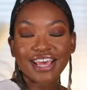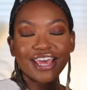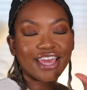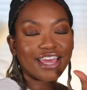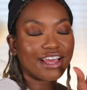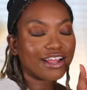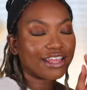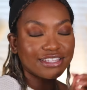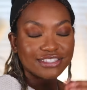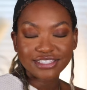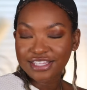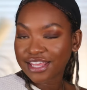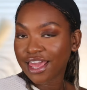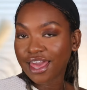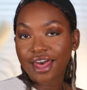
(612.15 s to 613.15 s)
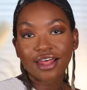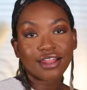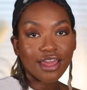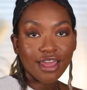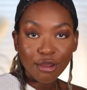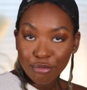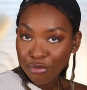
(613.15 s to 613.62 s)
It's
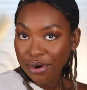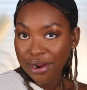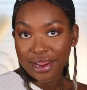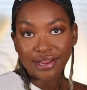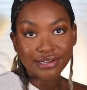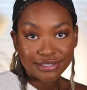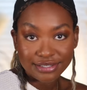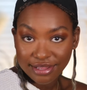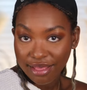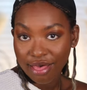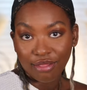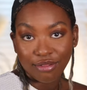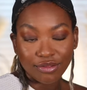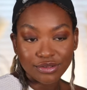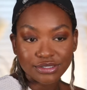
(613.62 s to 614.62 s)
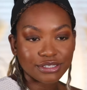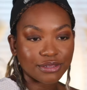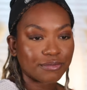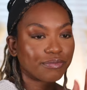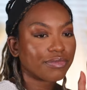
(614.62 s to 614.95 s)
killing brain cells.